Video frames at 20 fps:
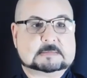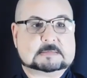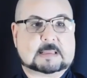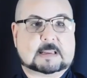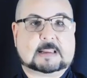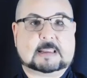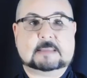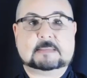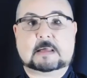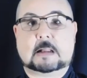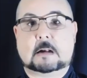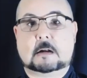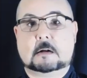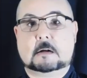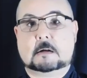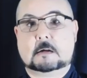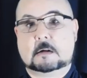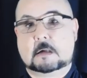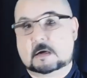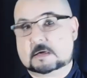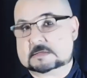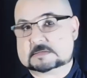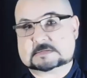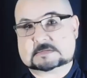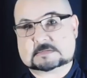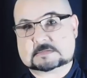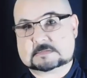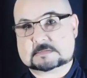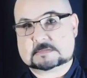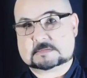Takeda
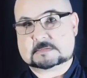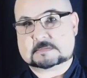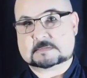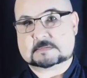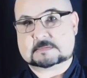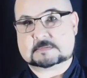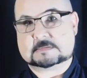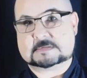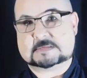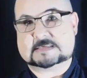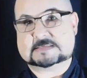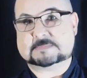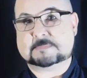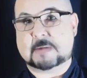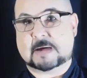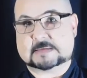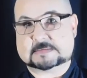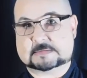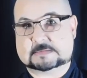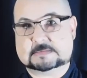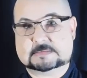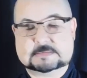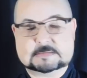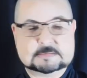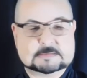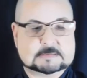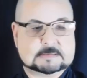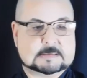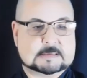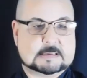lost this battle,
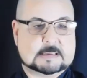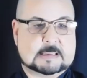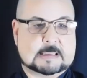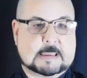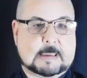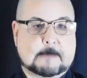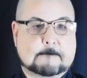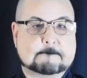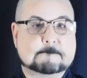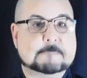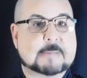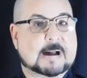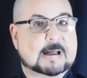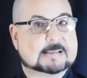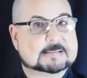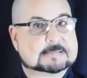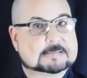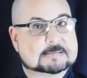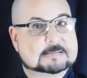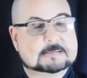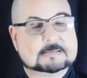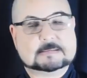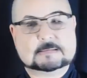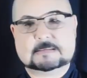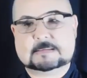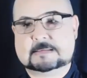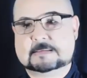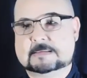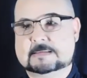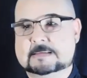but
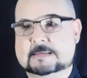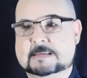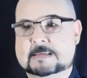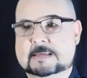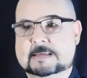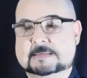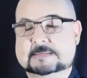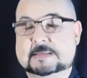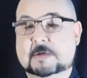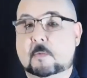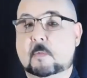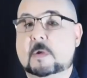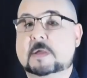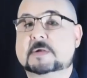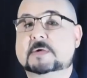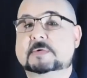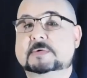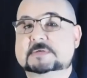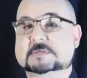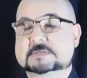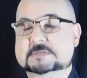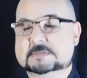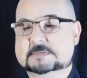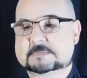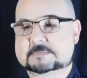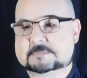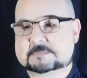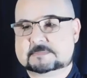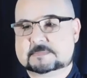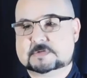the winners,
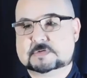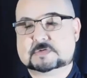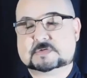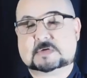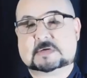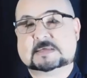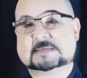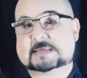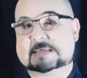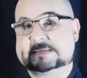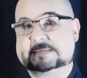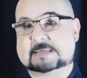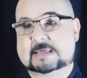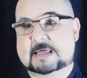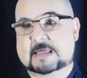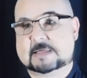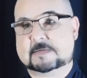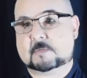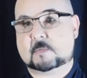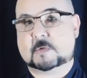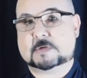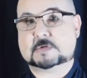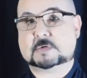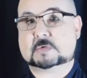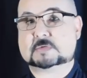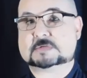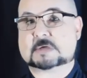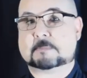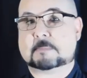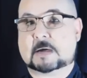usually in that time when you
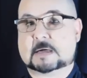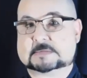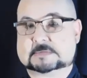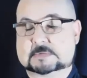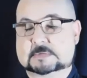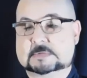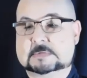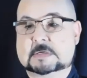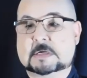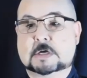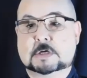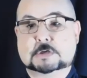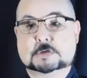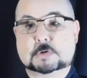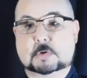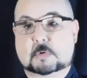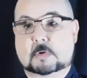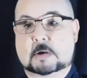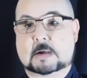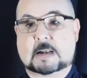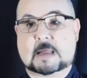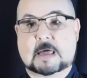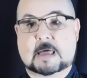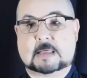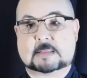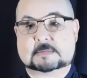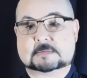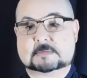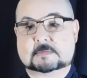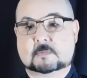lose a battle, your
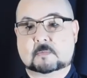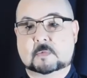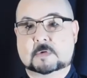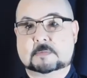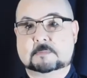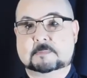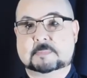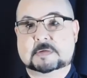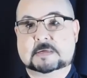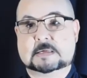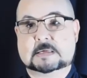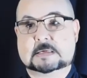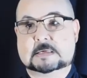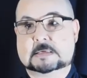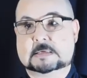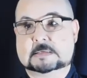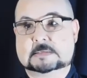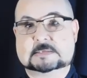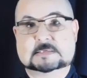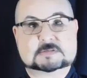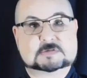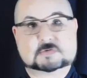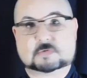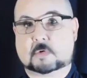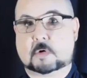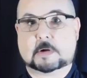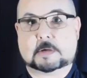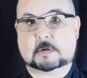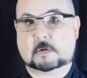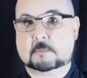clan will be
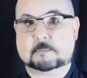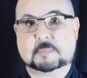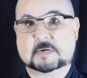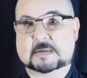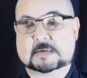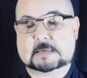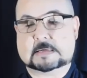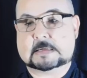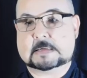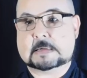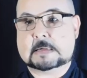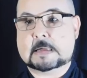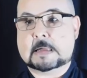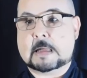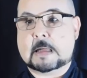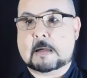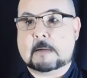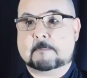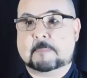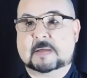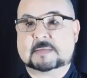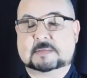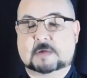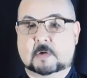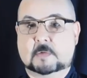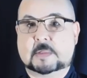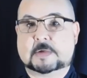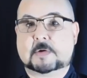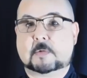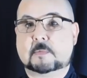destroyed completely. But
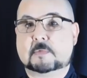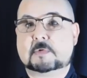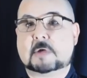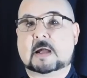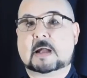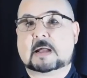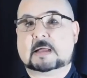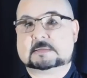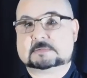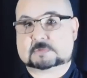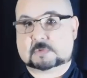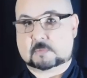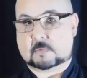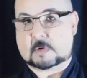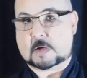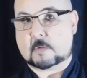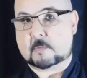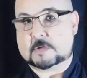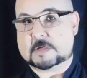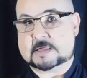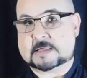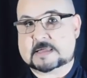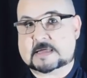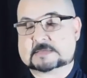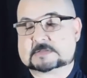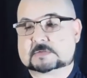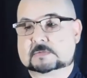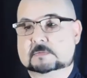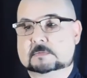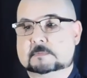Oda Nobunaga and Tokugawa
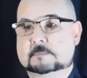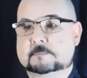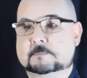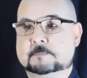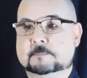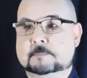Ieyasu,